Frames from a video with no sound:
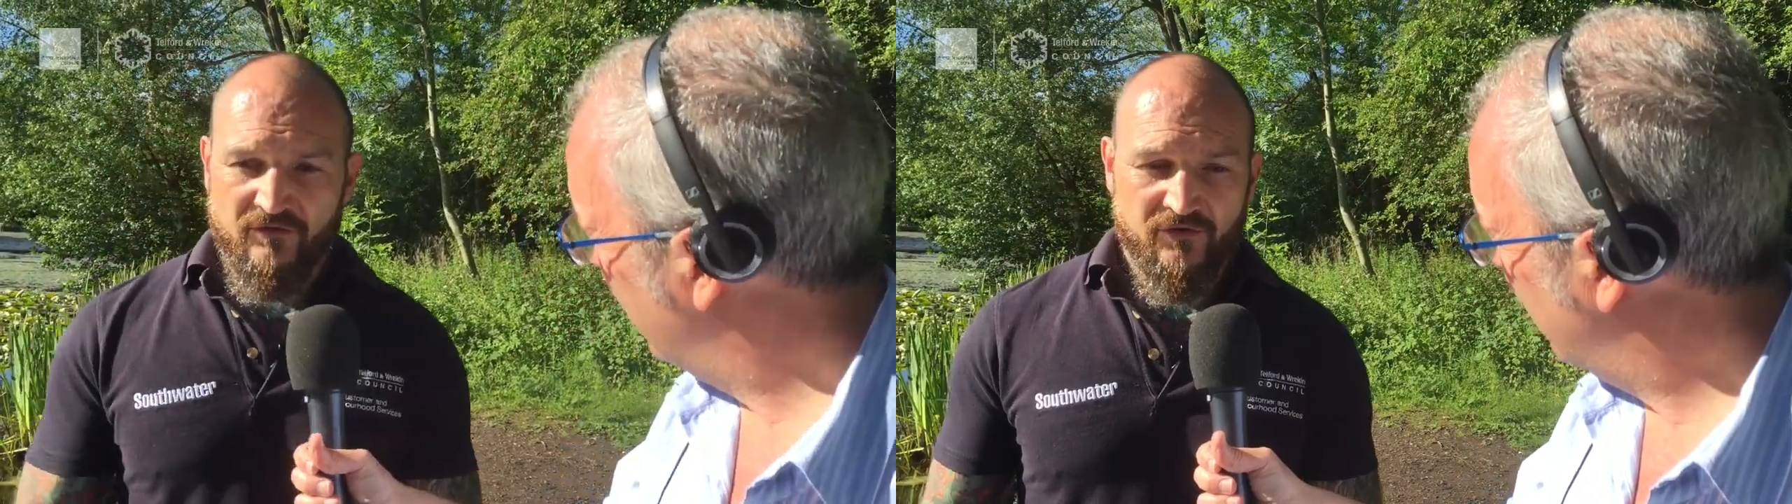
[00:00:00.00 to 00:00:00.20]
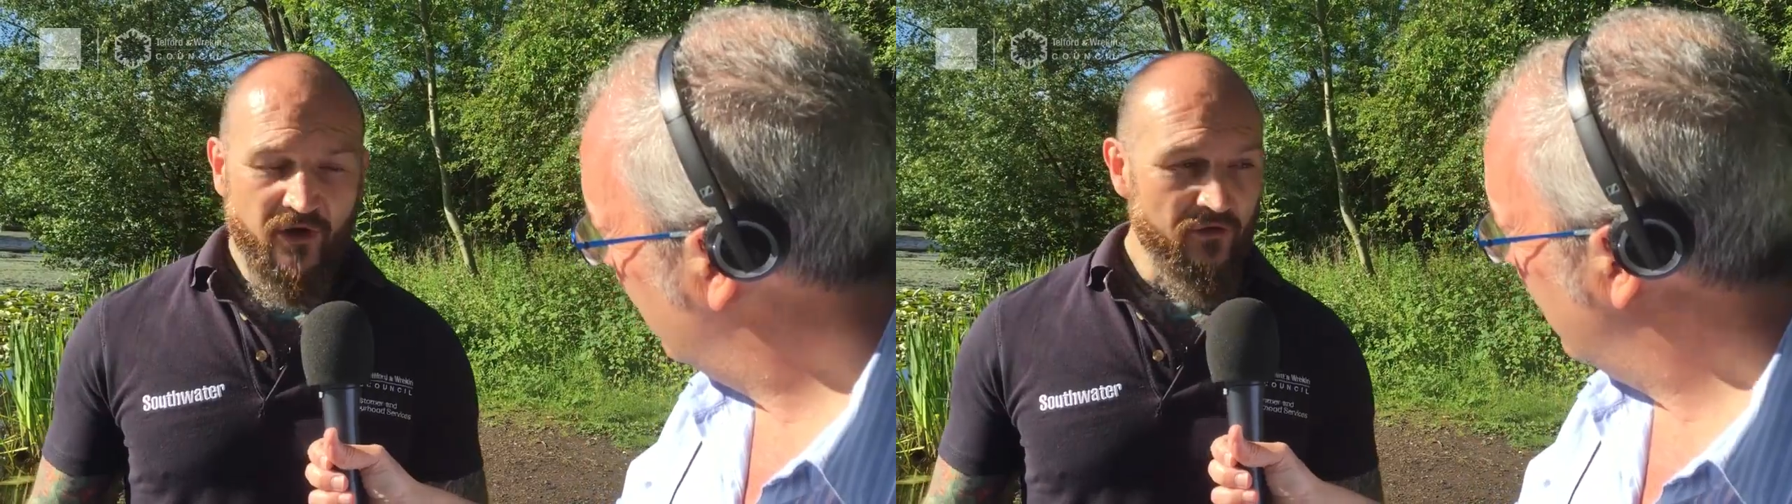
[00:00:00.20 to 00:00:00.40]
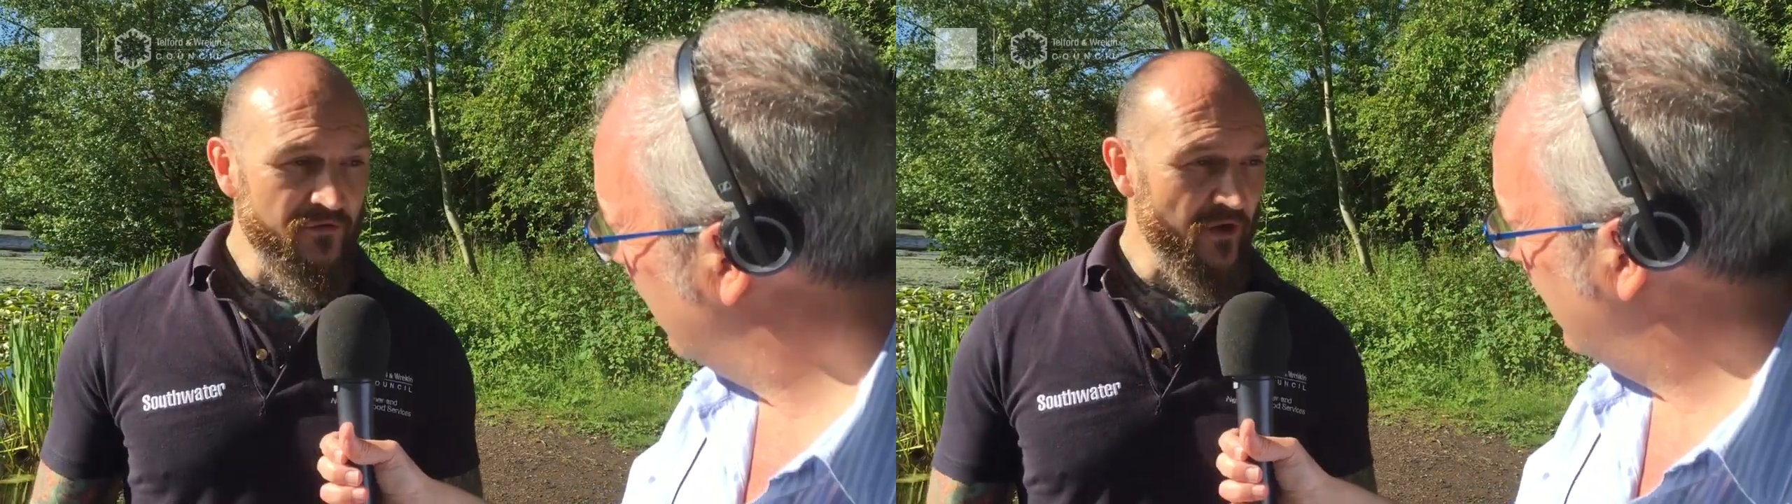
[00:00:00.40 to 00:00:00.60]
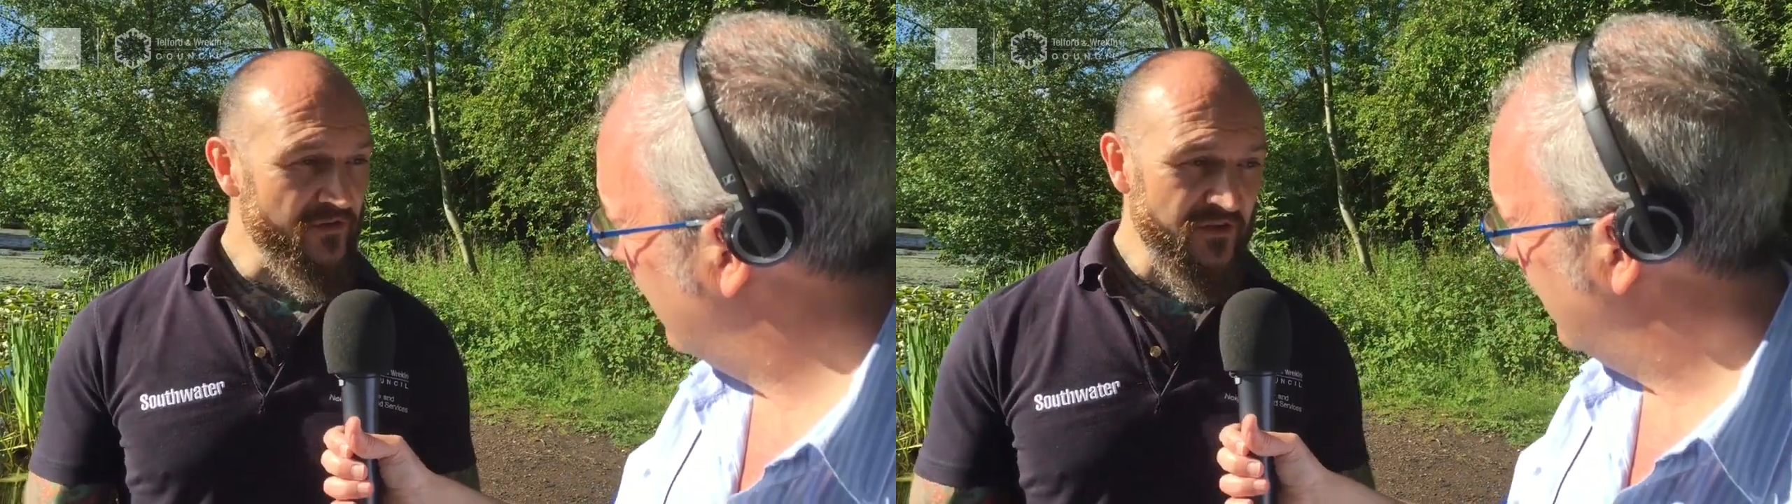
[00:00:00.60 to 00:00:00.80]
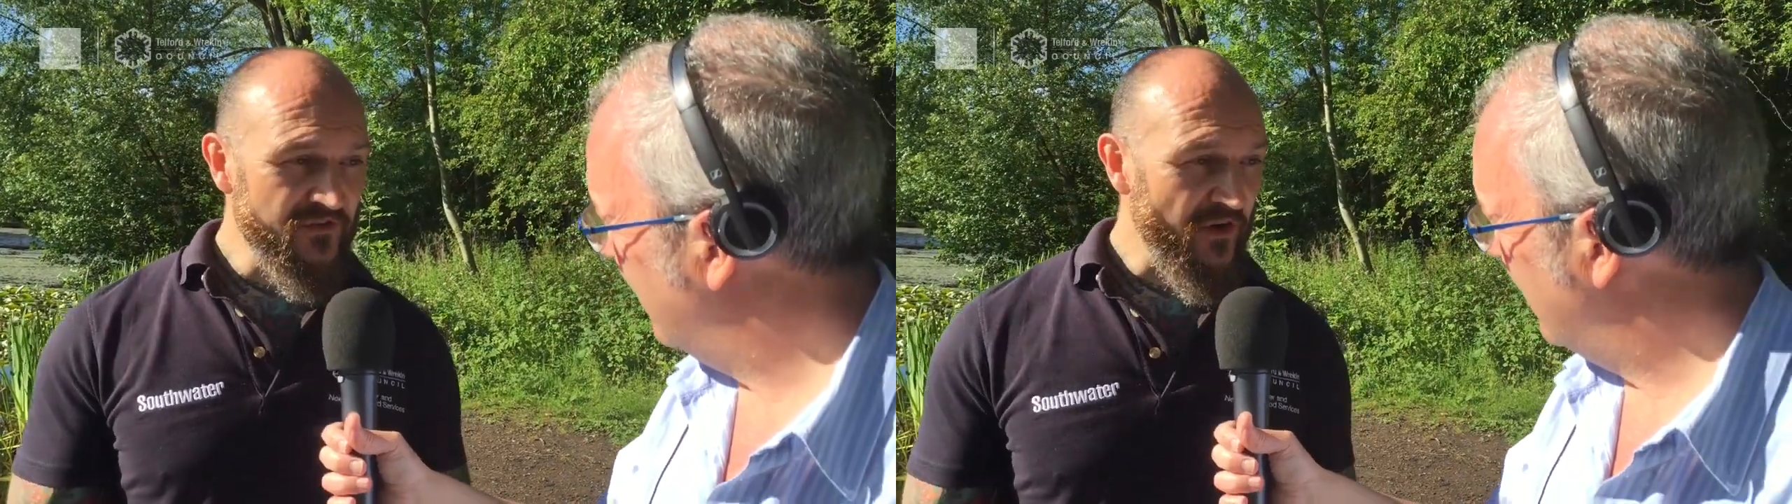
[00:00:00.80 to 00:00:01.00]
Not
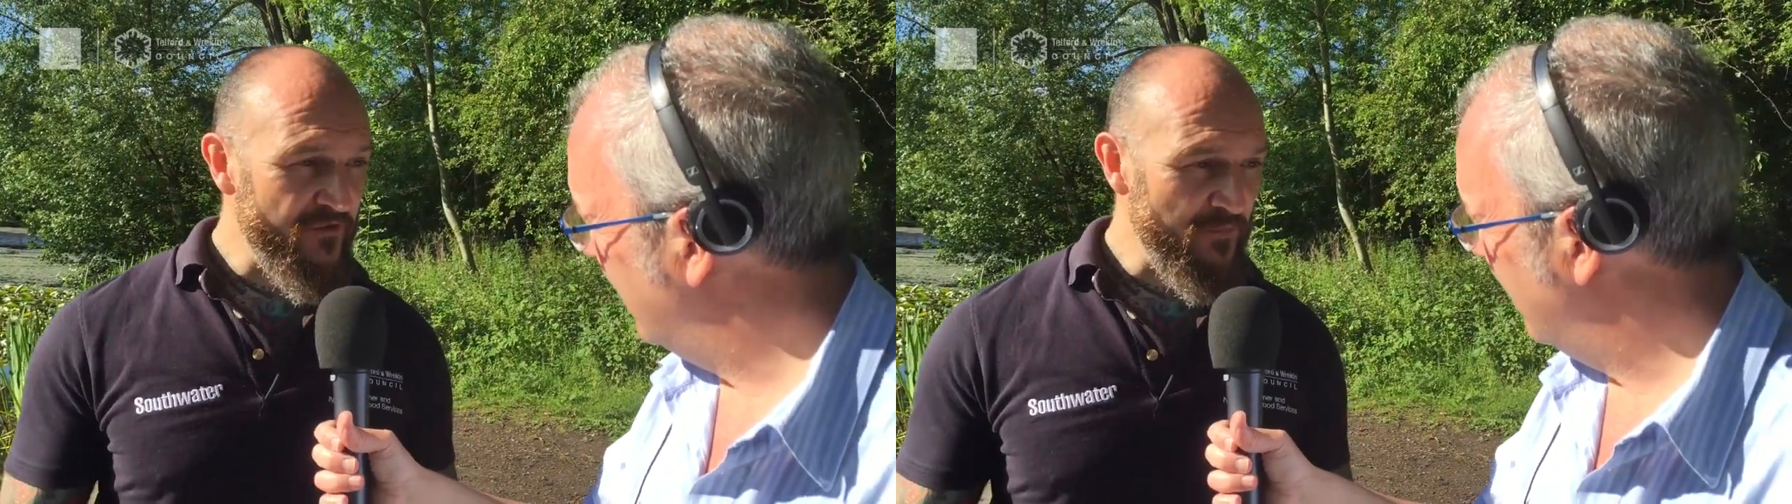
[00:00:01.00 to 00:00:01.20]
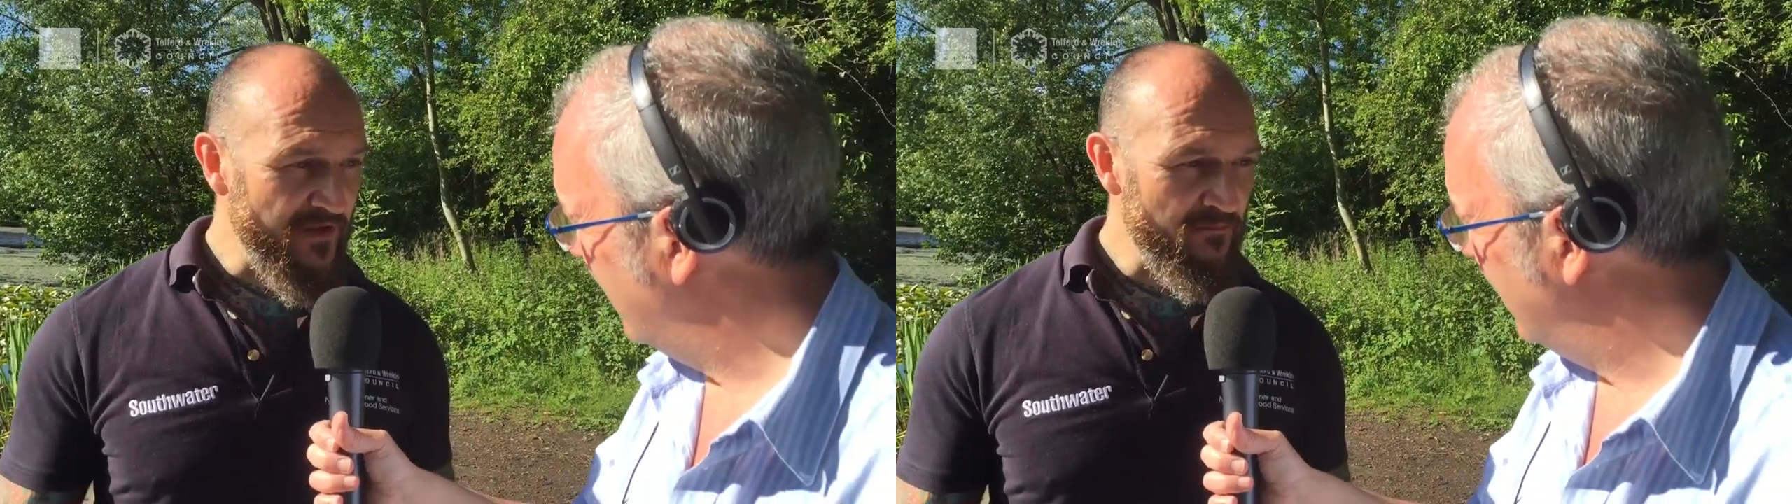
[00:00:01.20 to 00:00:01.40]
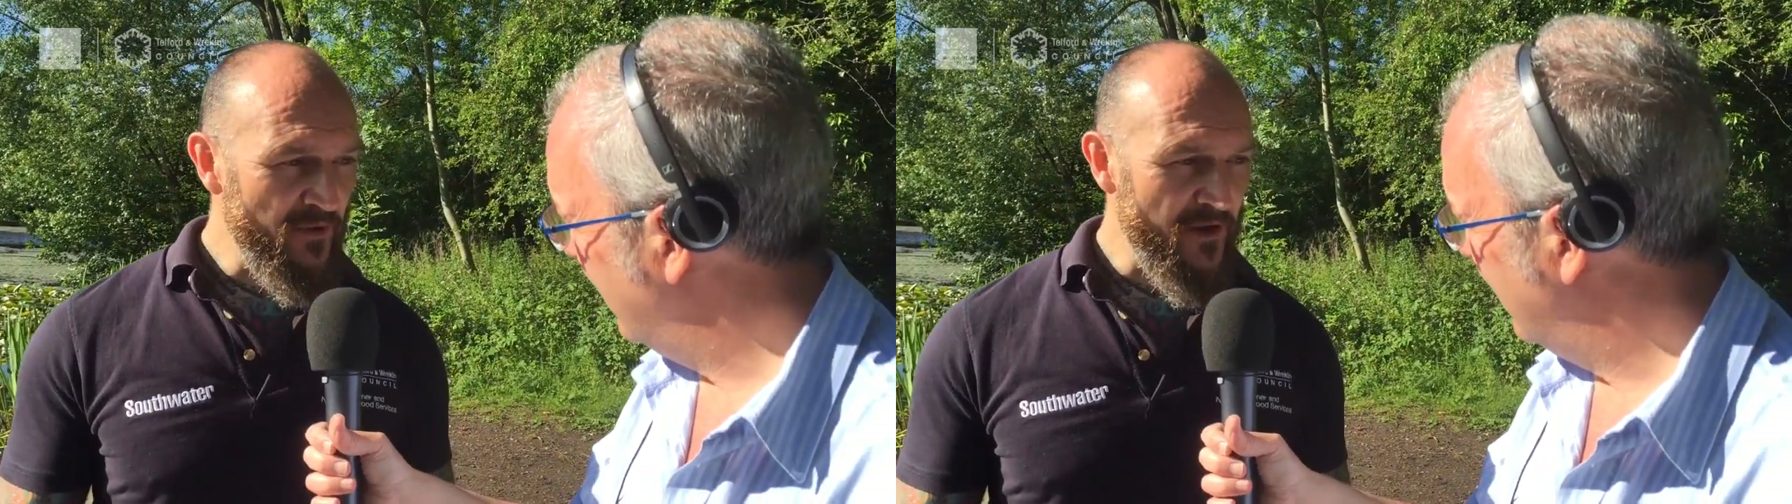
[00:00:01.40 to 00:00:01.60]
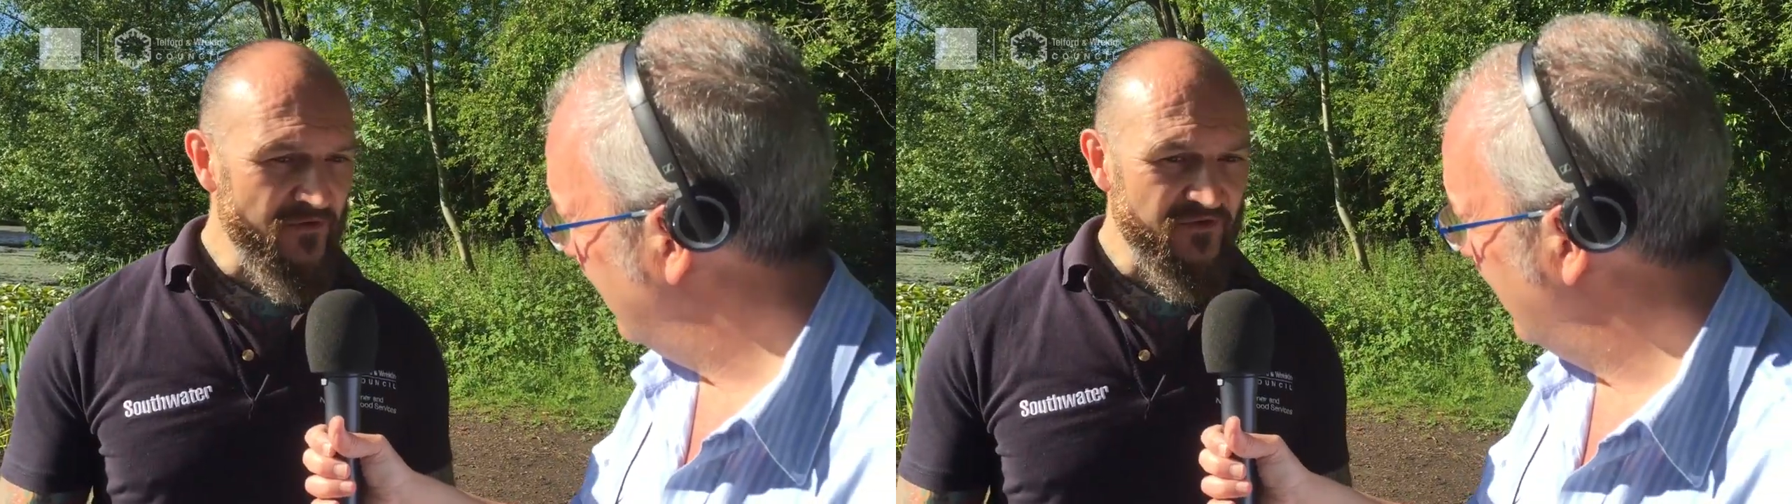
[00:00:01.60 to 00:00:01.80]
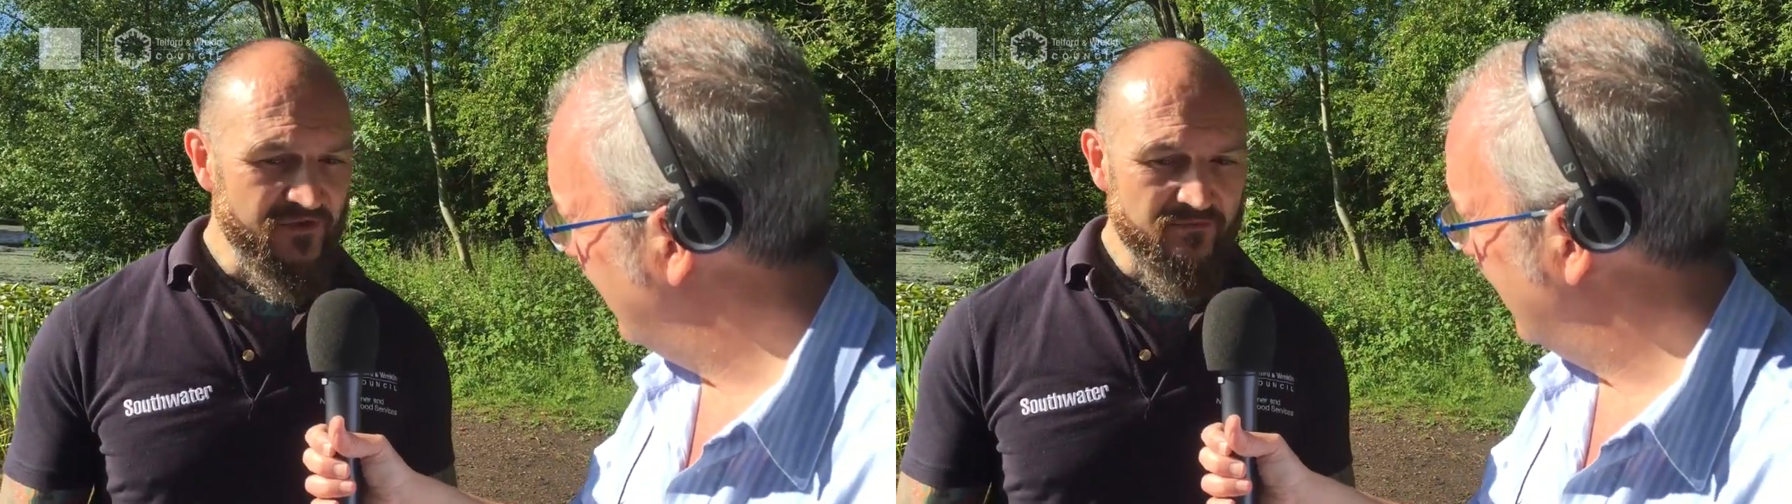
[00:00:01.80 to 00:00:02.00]
since I've been in
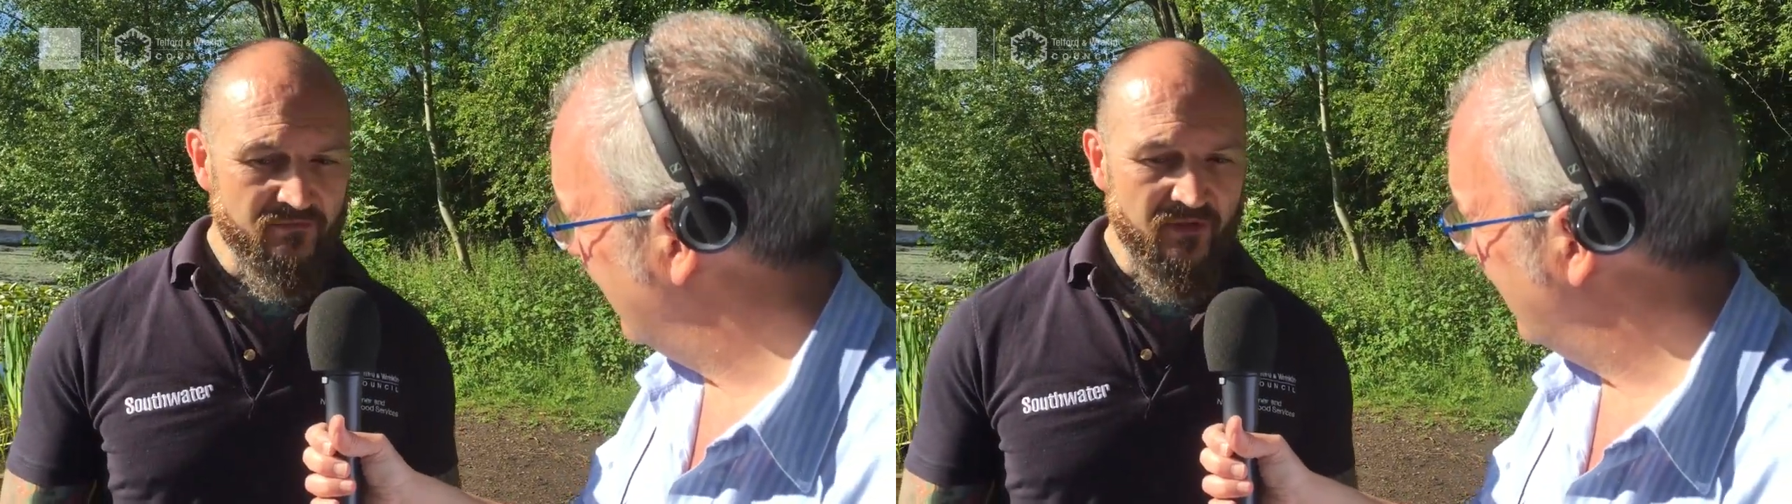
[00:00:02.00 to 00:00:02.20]
post.